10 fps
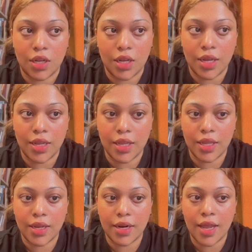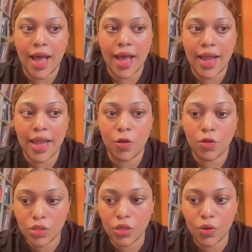And I
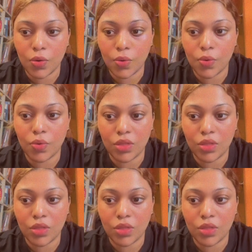also